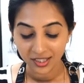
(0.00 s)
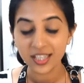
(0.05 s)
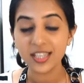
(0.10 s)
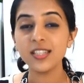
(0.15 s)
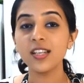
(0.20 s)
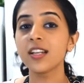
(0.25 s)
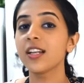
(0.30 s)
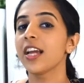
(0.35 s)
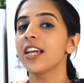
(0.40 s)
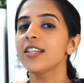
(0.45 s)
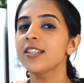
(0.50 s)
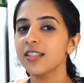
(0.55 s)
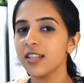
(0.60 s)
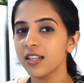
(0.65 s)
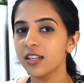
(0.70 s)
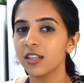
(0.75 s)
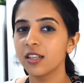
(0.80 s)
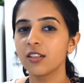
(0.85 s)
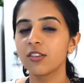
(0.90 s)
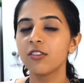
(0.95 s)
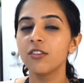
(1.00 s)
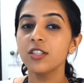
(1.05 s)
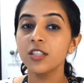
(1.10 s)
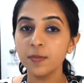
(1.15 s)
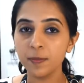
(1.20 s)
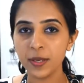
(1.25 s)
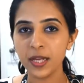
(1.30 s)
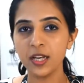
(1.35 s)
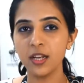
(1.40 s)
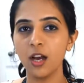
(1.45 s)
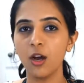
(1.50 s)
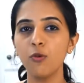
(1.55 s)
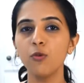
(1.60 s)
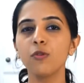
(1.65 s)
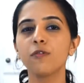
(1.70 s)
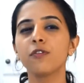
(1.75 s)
These are nice and crispy now.